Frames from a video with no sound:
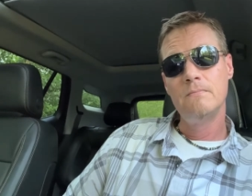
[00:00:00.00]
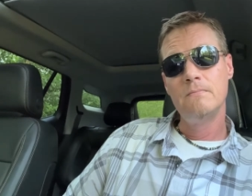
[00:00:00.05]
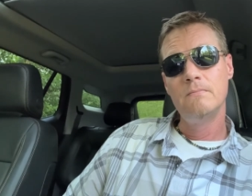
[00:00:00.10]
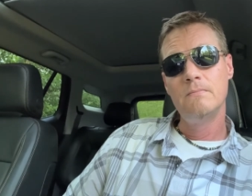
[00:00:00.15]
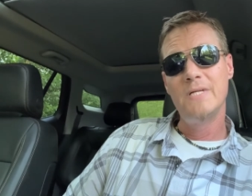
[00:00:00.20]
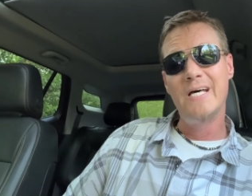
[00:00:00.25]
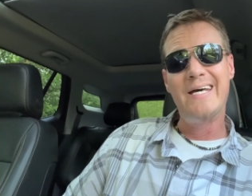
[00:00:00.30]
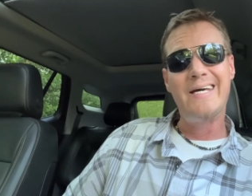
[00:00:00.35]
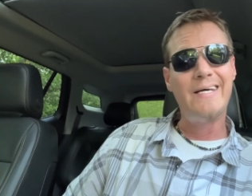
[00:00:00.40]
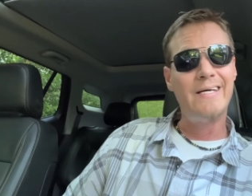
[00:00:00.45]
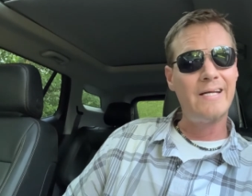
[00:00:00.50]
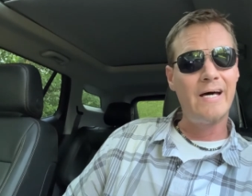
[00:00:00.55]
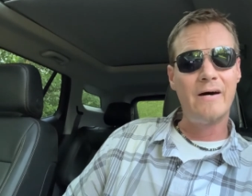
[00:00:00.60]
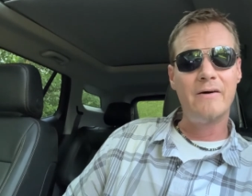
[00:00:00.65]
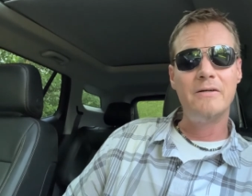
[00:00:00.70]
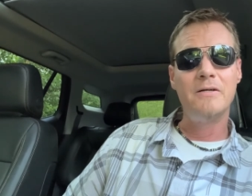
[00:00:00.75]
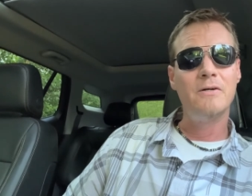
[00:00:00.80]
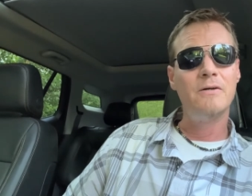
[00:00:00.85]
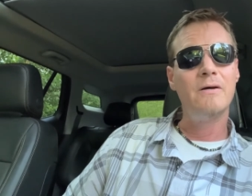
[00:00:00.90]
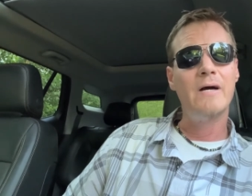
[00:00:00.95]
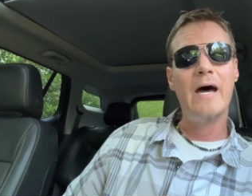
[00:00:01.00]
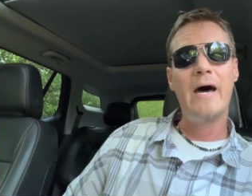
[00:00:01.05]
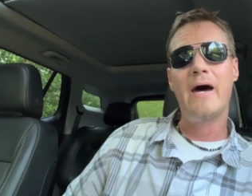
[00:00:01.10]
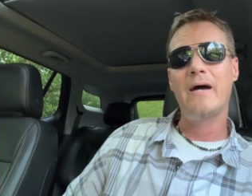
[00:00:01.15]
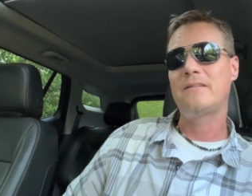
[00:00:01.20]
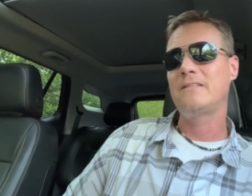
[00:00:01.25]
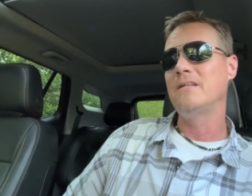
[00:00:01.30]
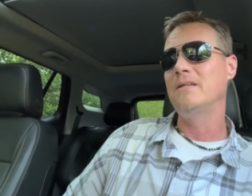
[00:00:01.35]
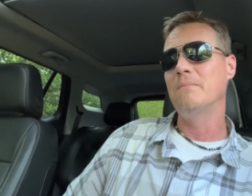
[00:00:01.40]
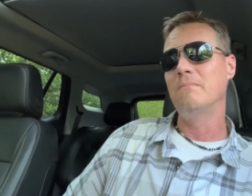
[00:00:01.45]
They ain't out here
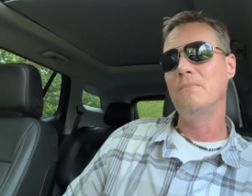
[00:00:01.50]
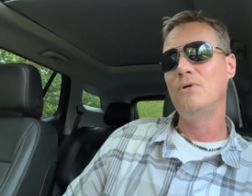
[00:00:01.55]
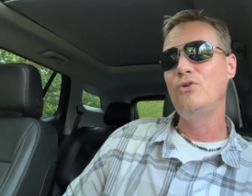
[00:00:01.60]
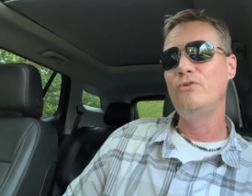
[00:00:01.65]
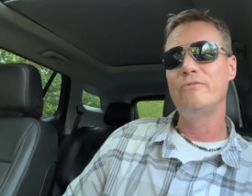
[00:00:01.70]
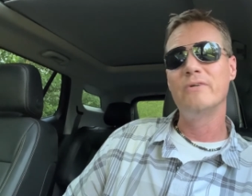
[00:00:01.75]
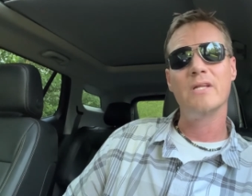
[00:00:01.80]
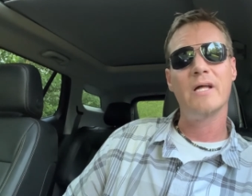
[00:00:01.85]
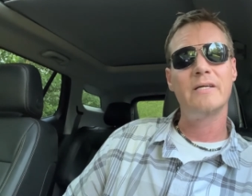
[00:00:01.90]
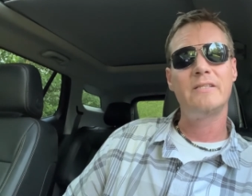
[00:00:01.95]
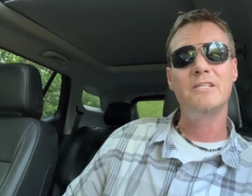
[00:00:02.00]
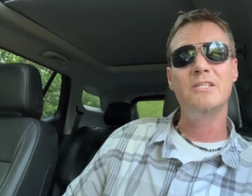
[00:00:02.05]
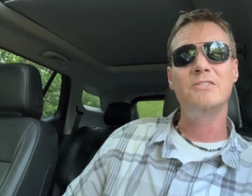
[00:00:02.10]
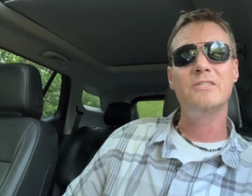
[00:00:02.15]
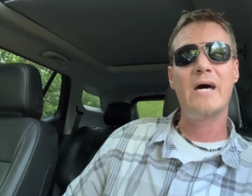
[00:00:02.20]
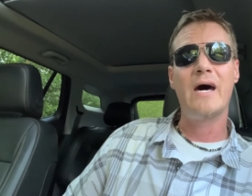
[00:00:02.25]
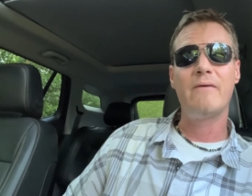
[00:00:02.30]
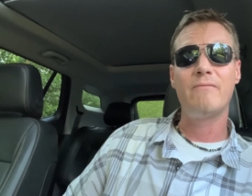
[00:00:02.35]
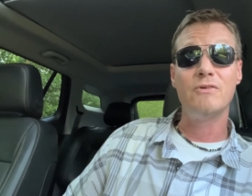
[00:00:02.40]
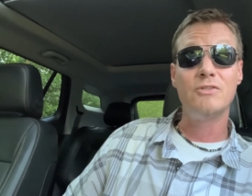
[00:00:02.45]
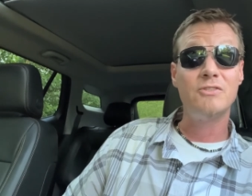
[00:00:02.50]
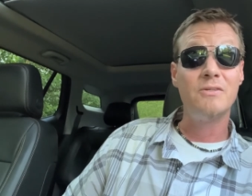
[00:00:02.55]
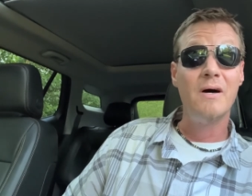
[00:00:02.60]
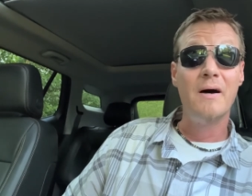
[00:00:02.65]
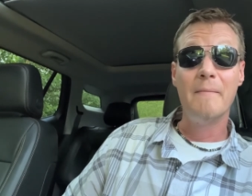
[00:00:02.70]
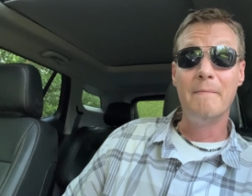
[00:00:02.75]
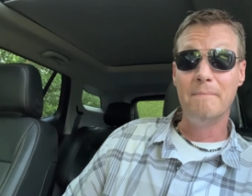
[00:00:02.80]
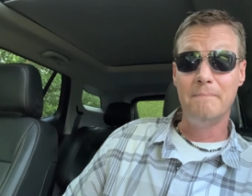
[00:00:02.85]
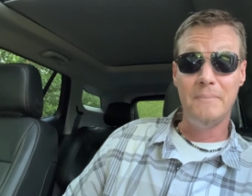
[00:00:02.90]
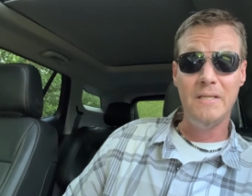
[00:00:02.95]
acting and moving like these average
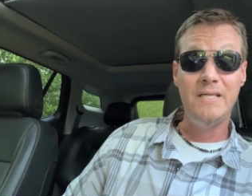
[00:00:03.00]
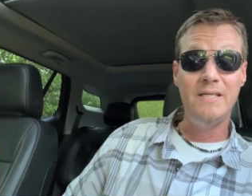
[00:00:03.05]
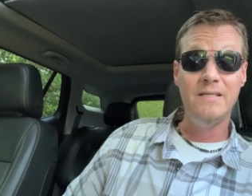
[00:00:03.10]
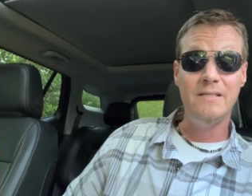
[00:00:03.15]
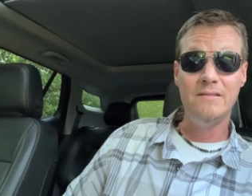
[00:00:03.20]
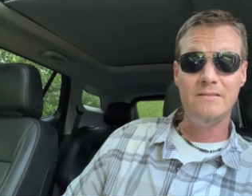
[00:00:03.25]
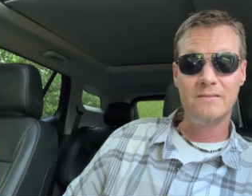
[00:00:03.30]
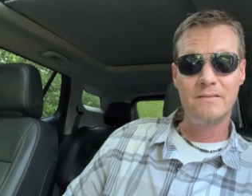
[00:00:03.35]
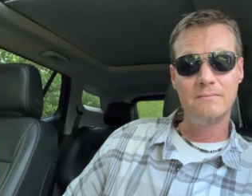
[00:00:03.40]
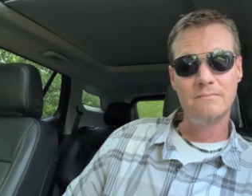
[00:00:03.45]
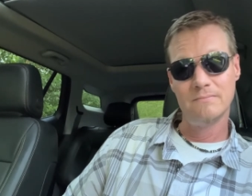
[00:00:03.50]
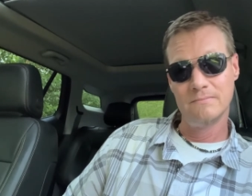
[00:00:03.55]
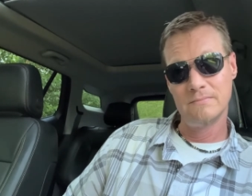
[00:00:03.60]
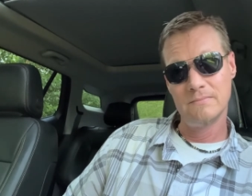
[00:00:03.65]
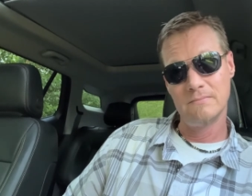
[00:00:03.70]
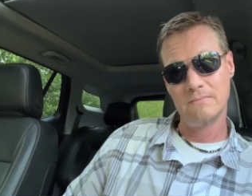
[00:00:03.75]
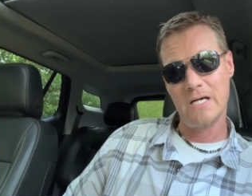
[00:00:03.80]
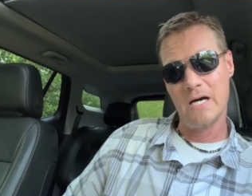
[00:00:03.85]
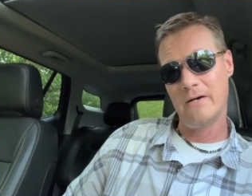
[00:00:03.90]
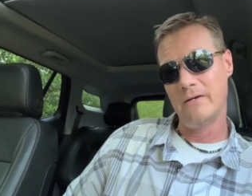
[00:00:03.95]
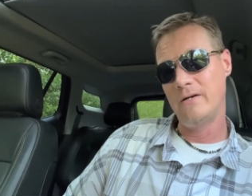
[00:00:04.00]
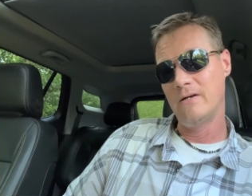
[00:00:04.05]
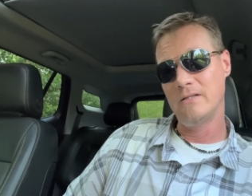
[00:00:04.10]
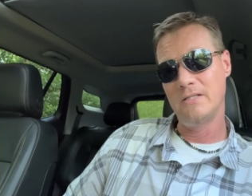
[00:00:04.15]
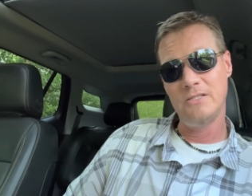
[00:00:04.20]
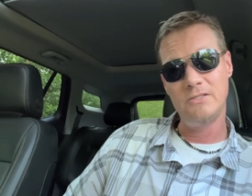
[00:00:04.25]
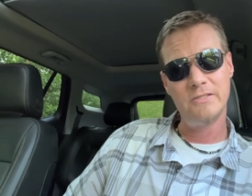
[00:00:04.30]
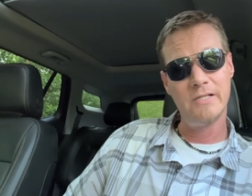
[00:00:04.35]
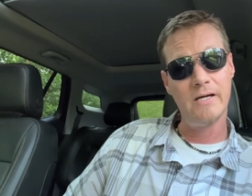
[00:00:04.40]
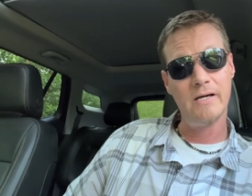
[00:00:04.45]
bees out here in
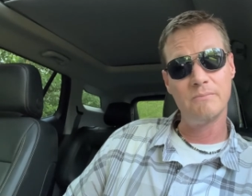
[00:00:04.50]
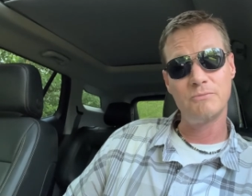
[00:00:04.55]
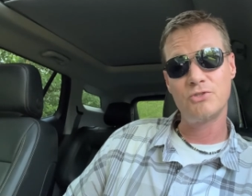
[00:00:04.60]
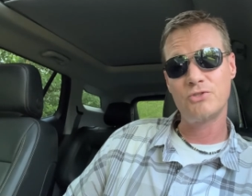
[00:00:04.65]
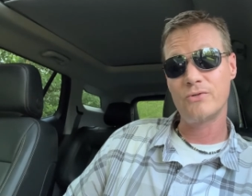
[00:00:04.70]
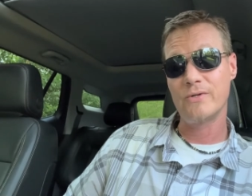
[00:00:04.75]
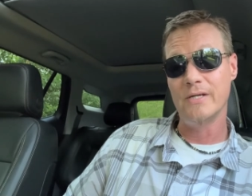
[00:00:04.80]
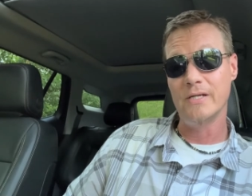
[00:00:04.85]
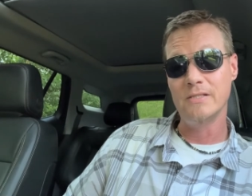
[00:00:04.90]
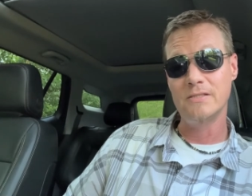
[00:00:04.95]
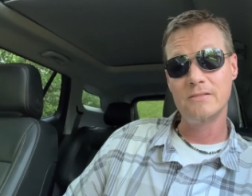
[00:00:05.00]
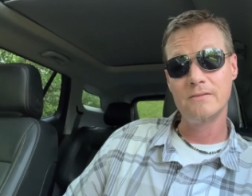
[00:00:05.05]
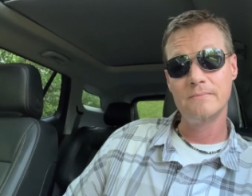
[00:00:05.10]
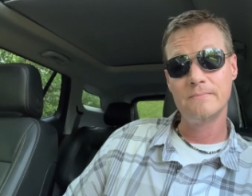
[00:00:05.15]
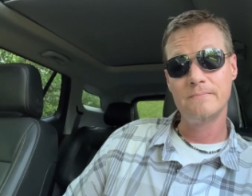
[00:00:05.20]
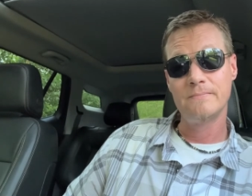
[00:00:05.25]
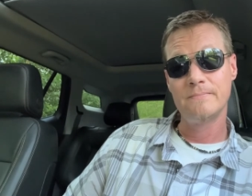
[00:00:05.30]
these damn streets.